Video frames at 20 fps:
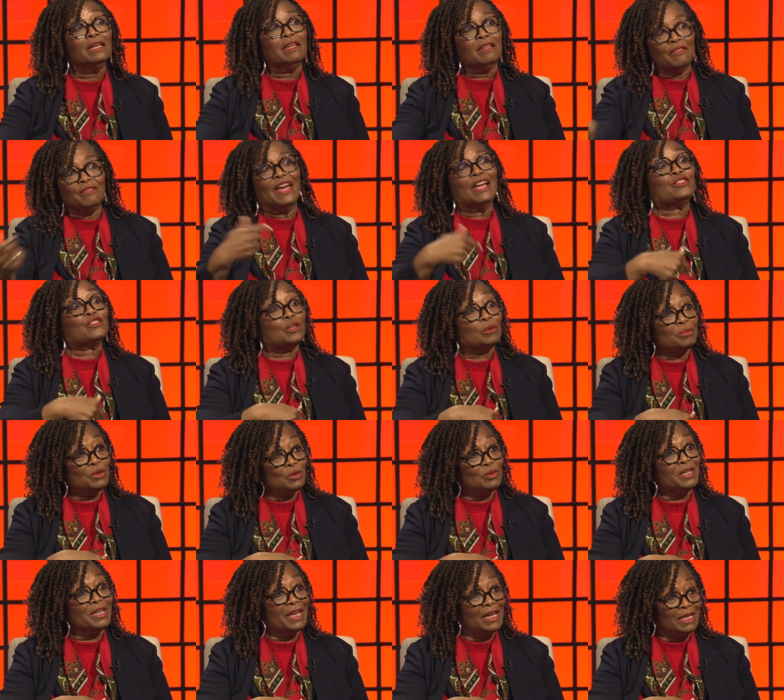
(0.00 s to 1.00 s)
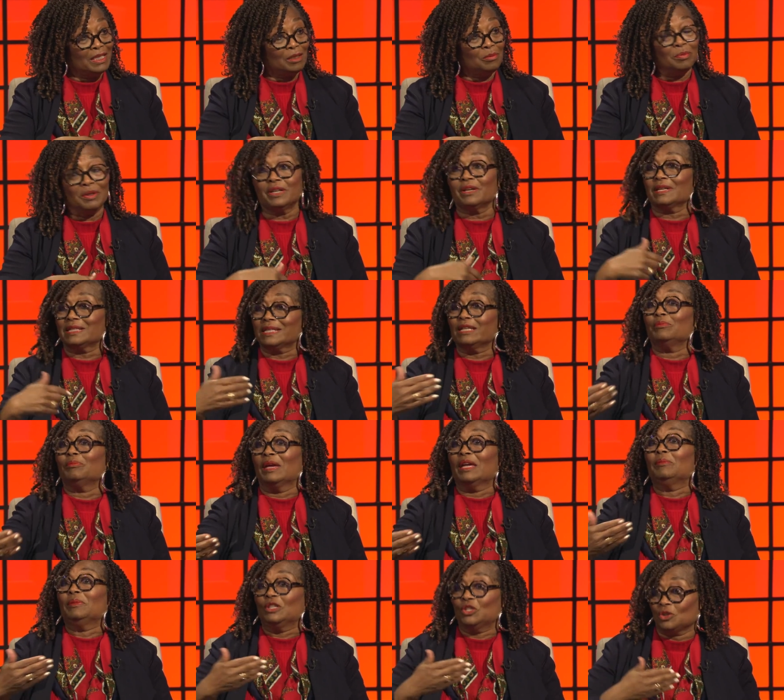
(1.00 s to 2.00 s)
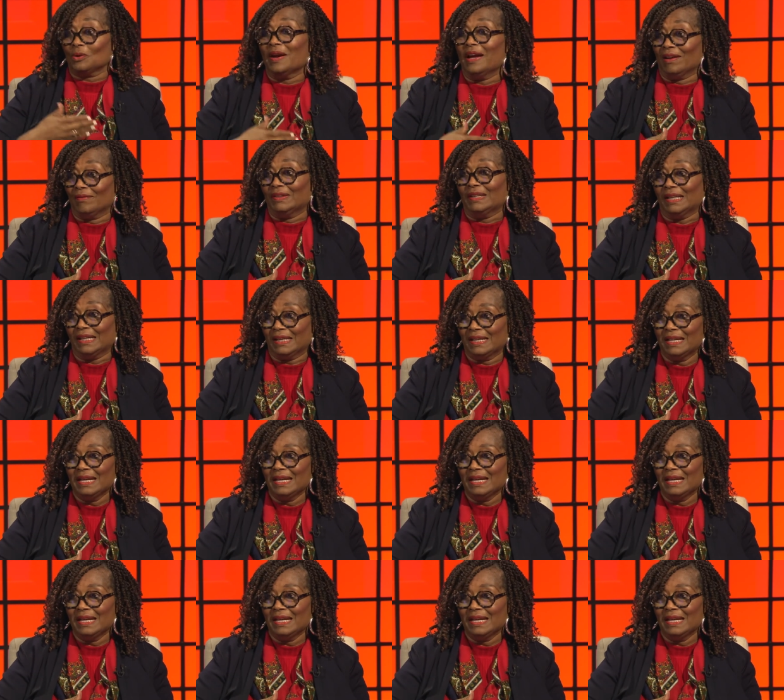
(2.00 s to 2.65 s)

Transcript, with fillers: that's communicated because it may be traveling.